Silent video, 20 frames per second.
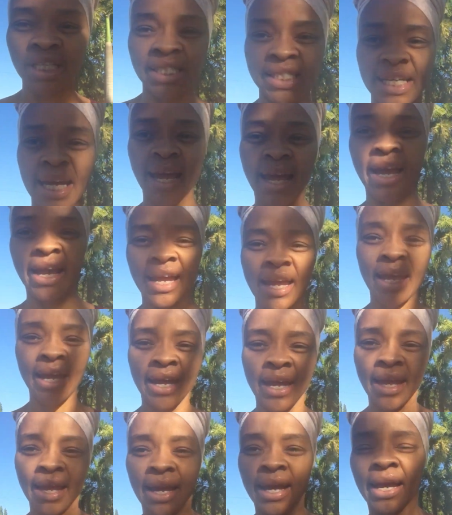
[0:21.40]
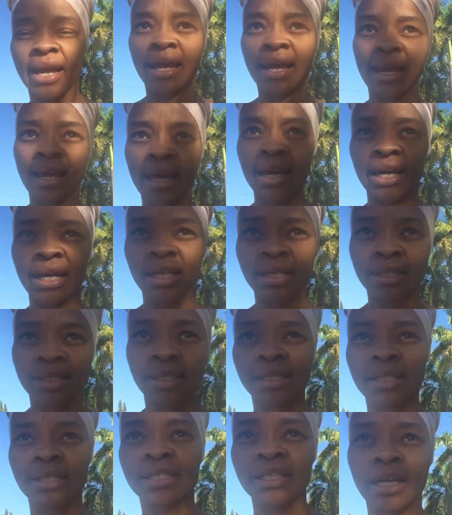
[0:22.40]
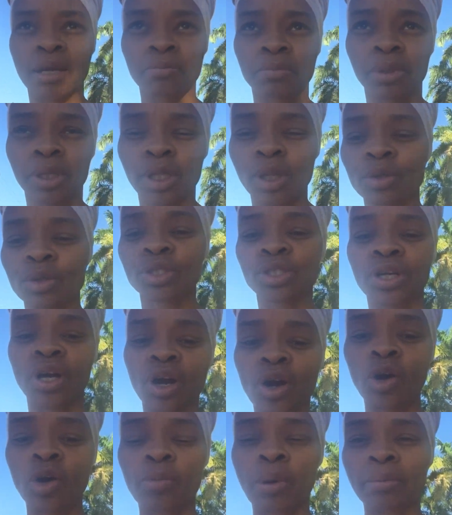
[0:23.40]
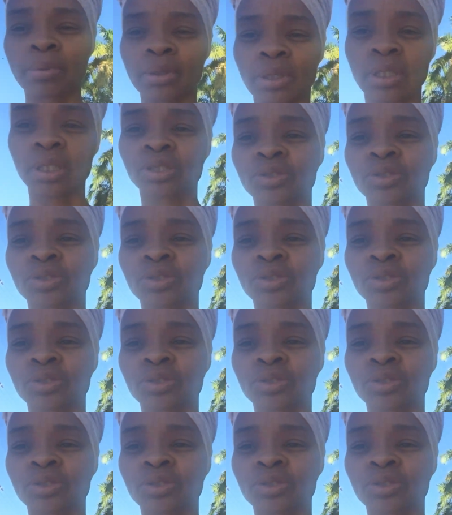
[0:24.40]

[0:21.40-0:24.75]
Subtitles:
day, and since I'm close to home, I'm going to